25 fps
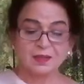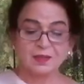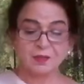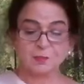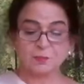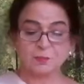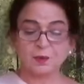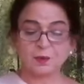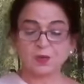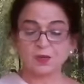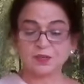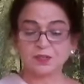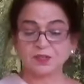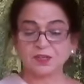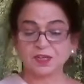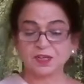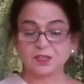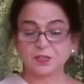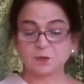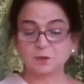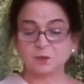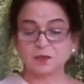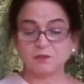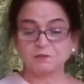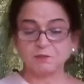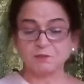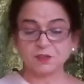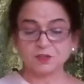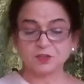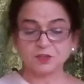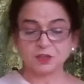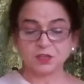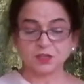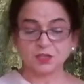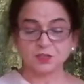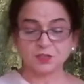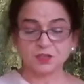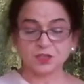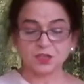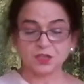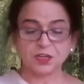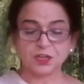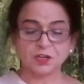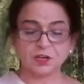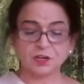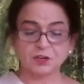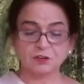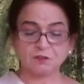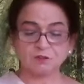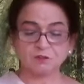The process by which the
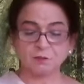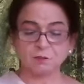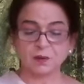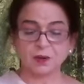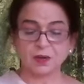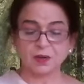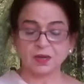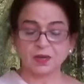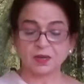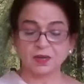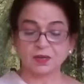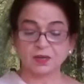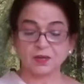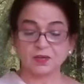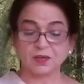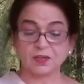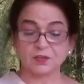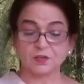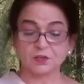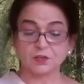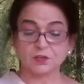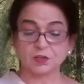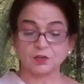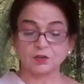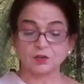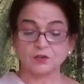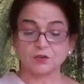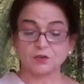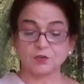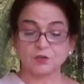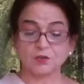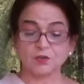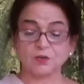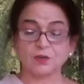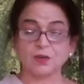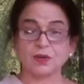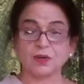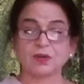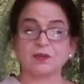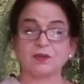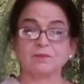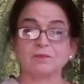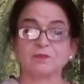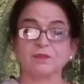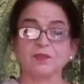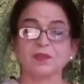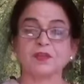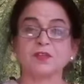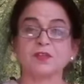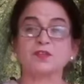secret of pran and its
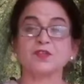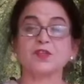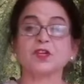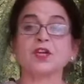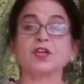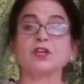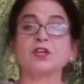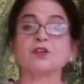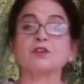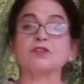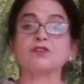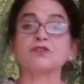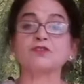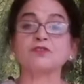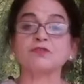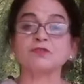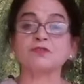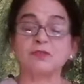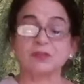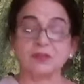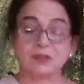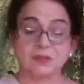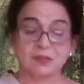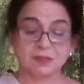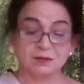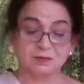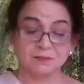control is understood.